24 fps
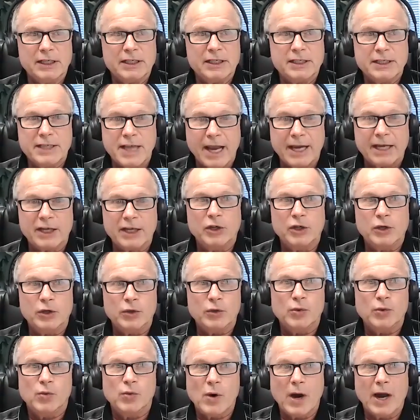
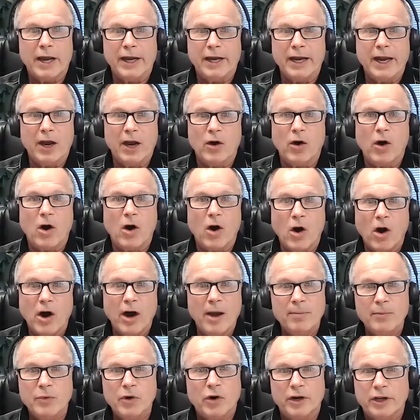technical way. Now,
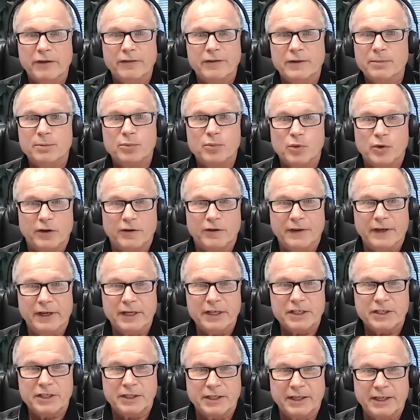I'm not even
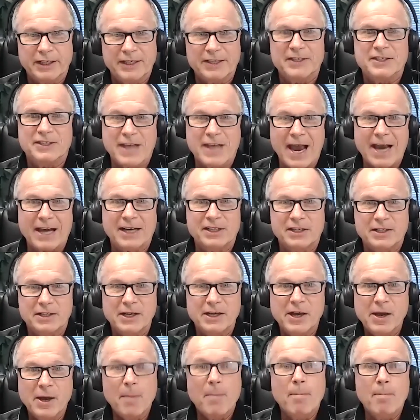privy to the exact
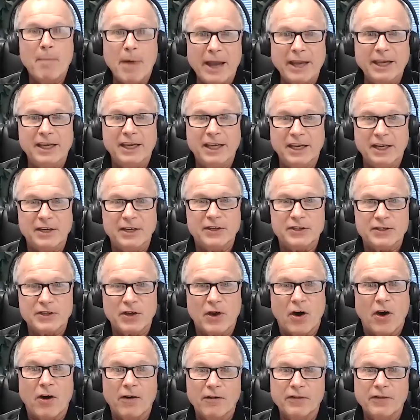makings
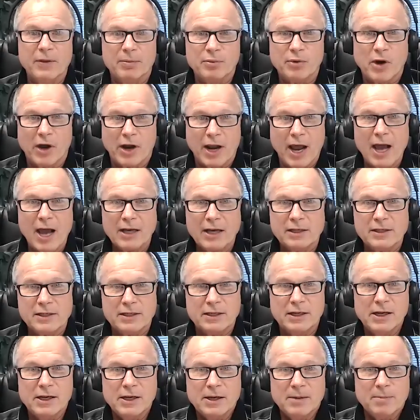of the product,
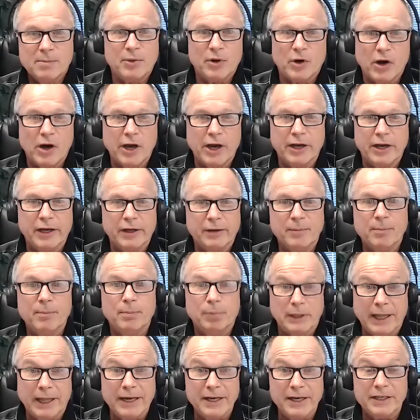but I
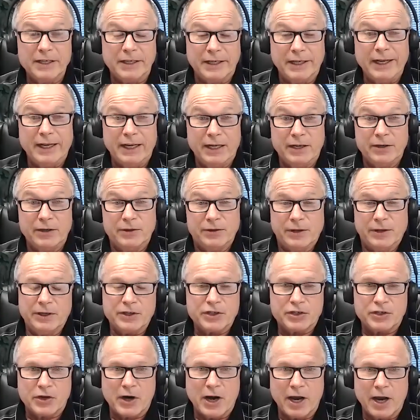blend it here in
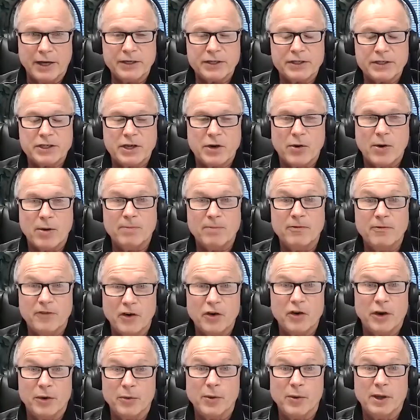Australia. So I'm
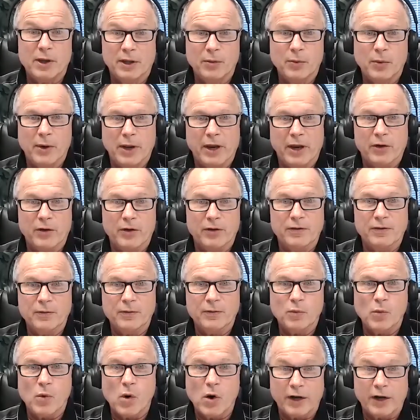very well aware of
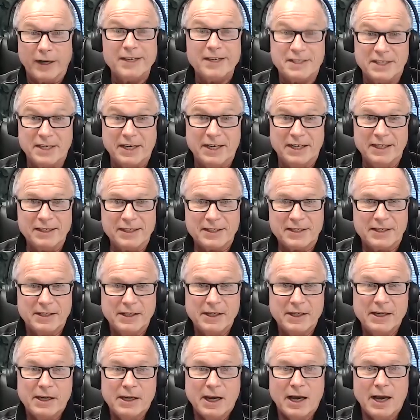what is in it
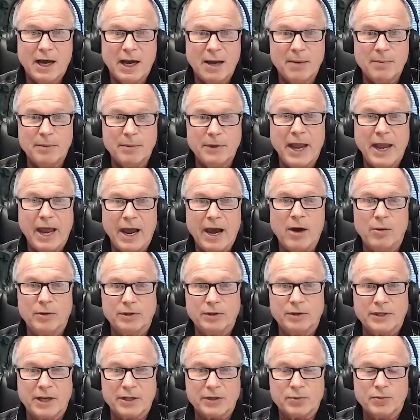and how it
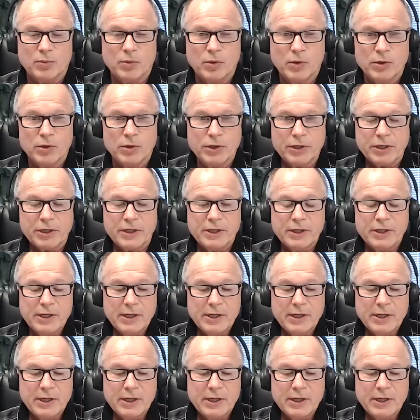does work.